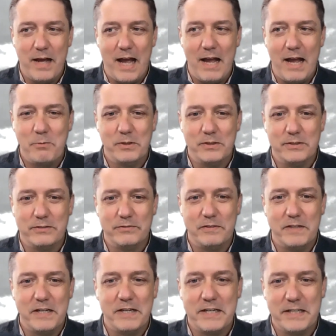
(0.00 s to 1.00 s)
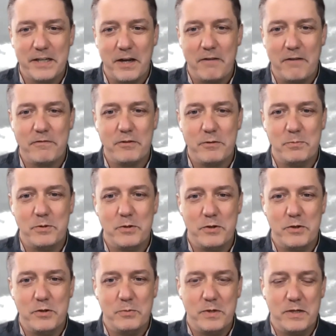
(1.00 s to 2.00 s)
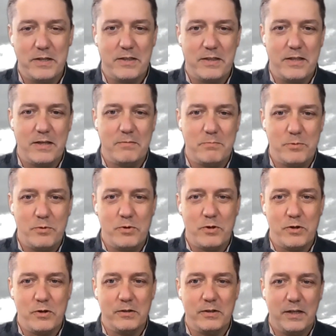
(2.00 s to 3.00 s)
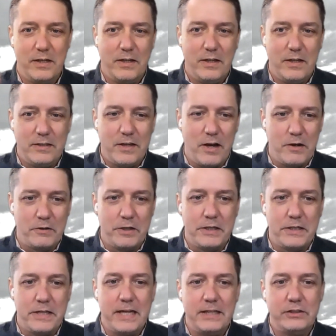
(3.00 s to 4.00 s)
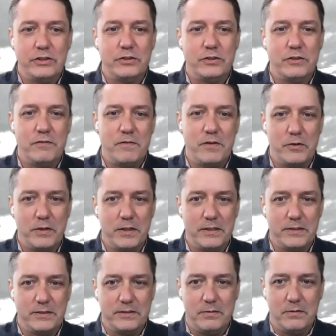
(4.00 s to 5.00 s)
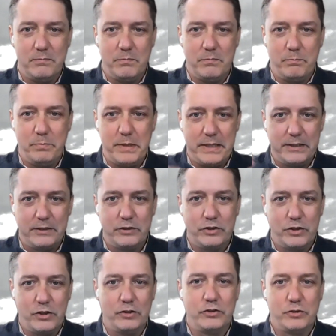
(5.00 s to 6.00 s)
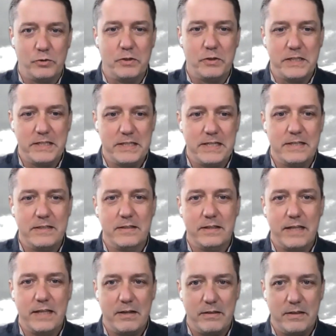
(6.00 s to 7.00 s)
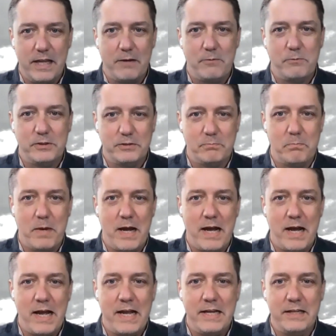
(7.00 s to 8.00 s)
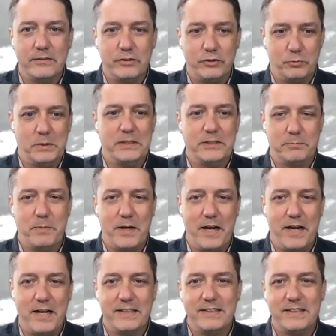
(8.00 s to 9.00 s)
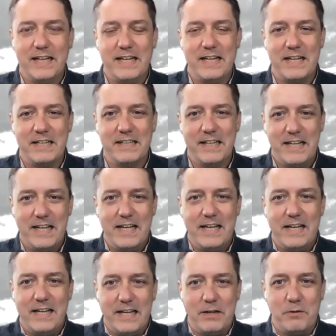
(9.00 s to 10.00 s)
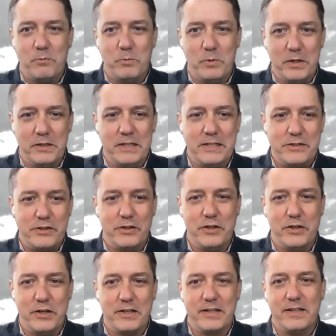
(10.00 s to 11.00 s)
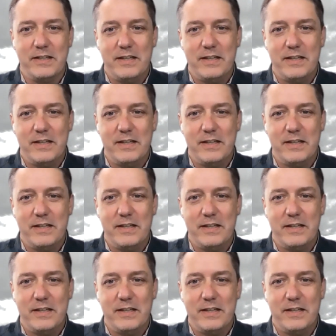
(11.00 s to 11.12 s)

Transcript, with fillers: I was very comfortable with the more congregational focused, big church oriented. That was my sweet spot, and it really took.